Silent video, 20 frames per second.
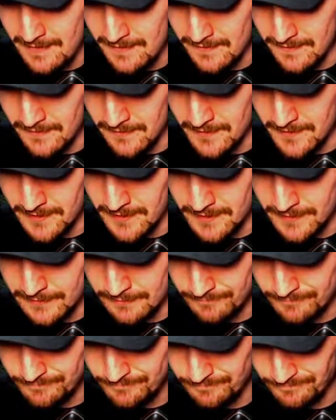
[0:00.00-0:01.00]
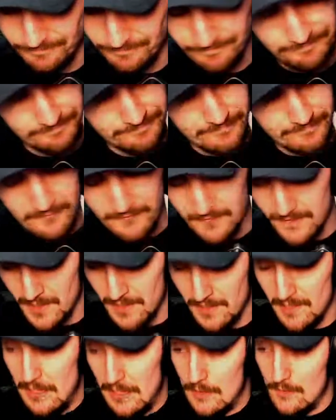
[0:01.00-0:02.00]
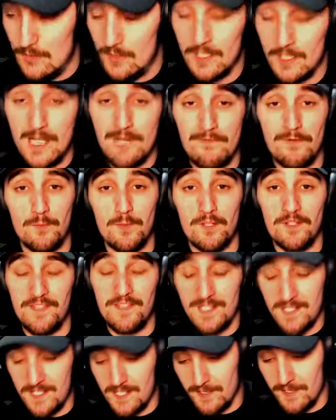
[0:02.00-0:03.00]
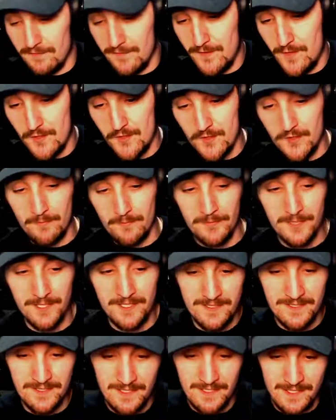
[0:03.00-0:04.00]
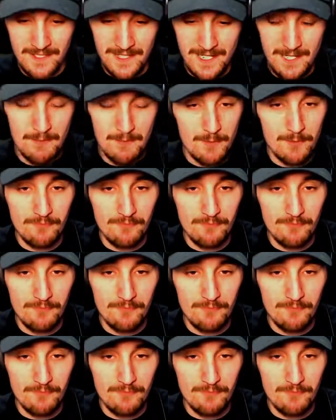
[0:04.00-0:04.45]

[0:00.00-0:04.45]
and look out for more things in the future. But anyway, we'll